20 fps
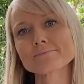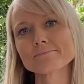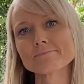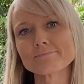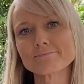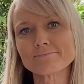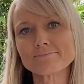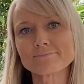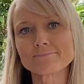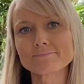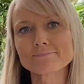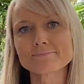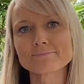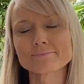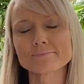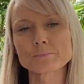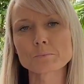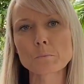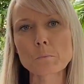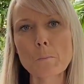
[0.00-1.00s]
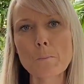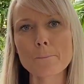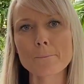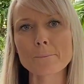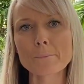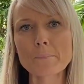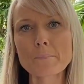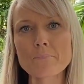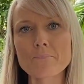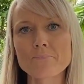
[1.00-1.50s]

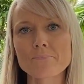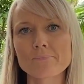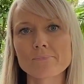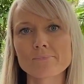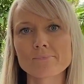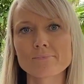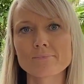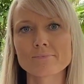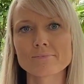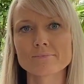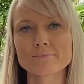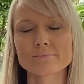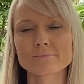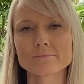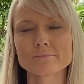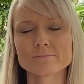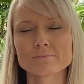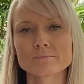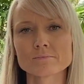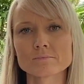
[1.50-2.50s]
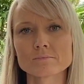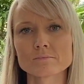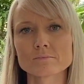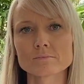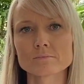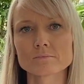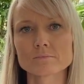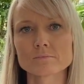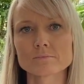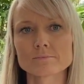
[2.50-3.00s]

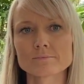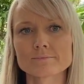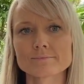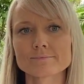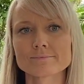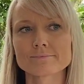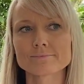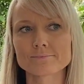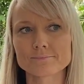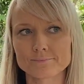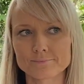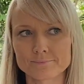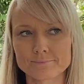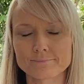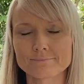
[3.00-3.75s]
This person isn't speaking.